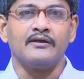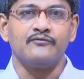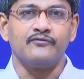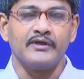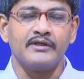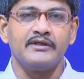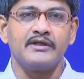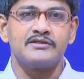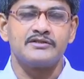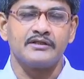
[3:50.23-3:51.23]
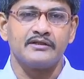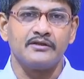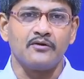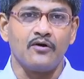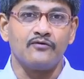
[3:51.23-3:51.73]
and
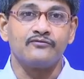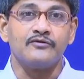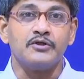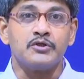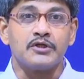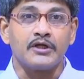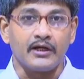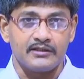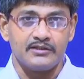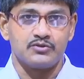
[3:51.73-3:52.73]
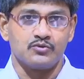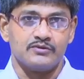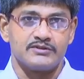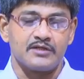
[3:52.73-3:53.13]
tearing of cutting tools.